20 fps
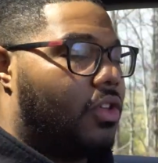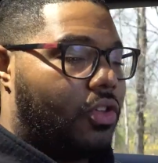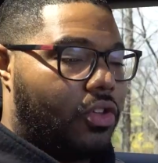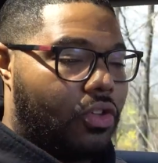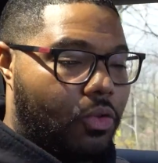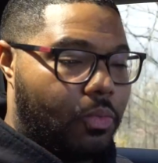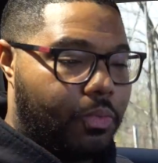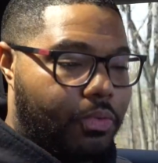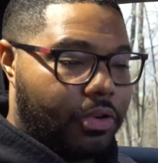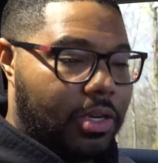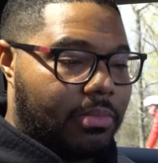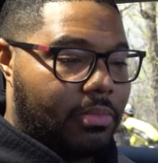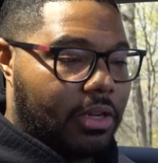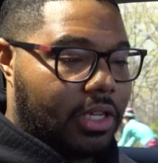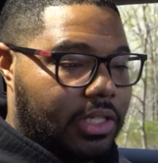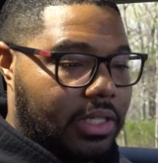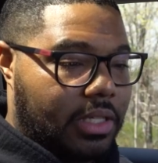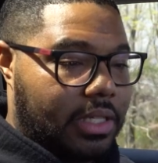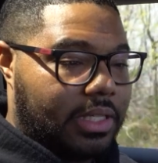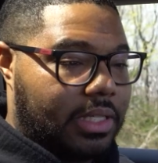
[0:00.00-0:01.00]
you pretty
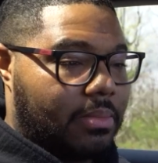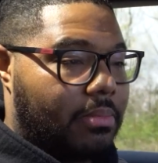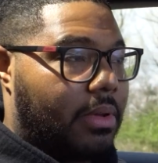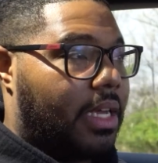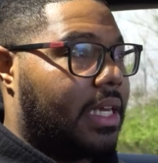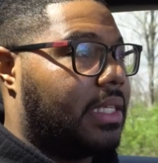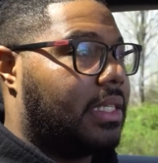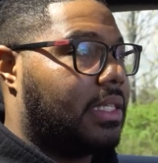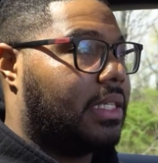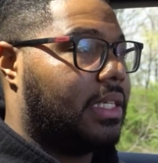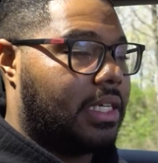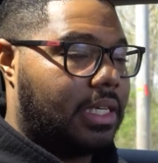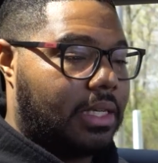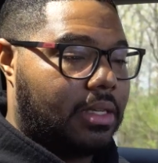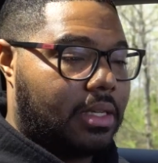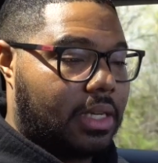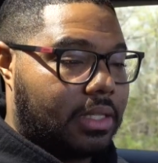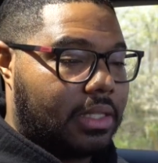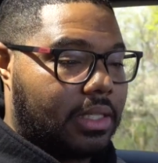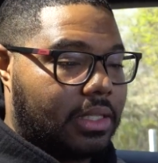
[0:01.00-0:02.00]
much need some AC,
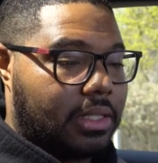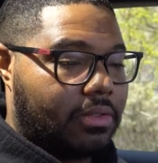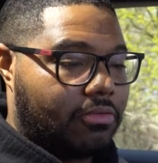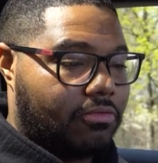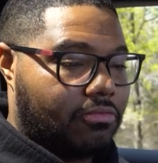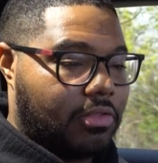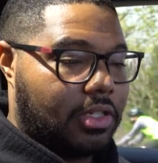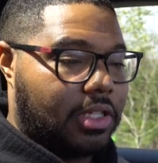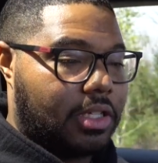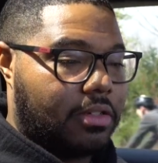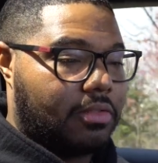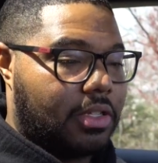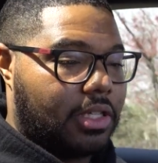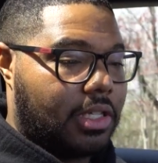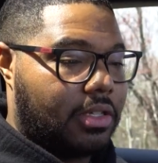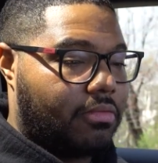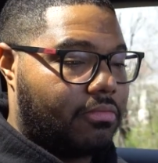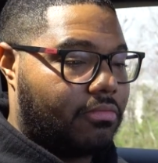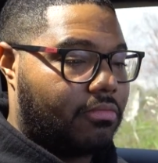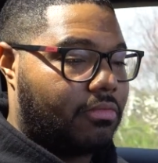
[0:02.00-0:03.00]
because it's
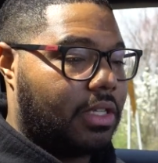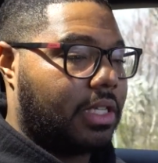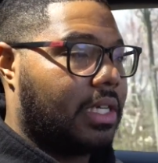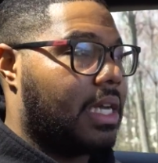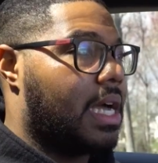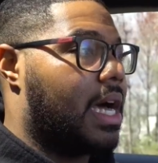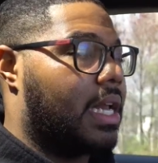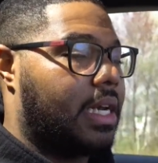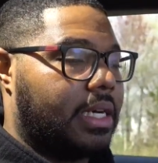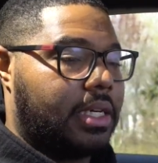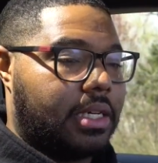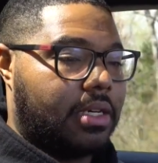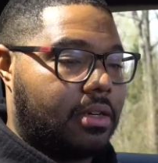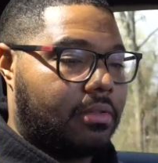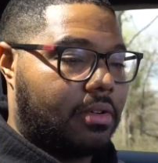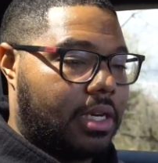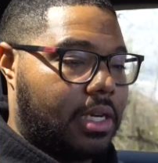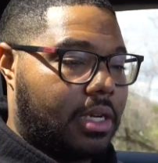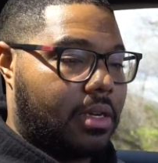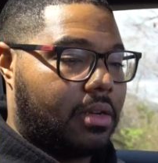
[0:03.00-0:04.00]
really hot in here
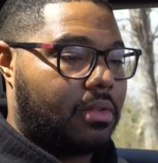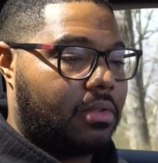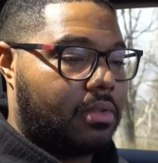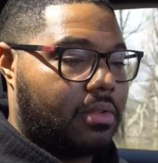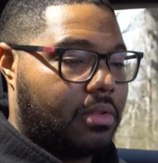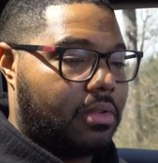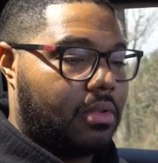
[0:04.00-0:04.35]
right now.